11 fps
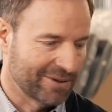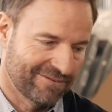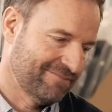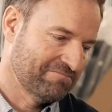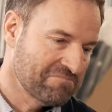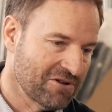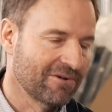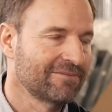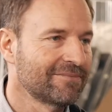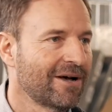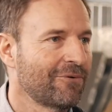but you
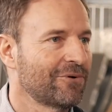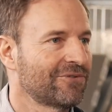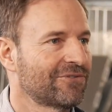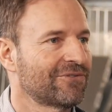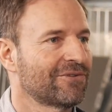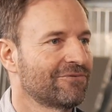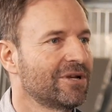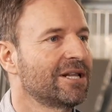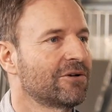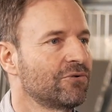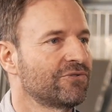know, that was
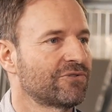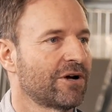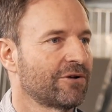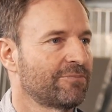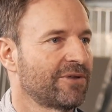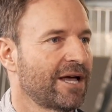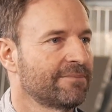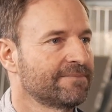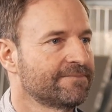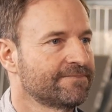really cool startup time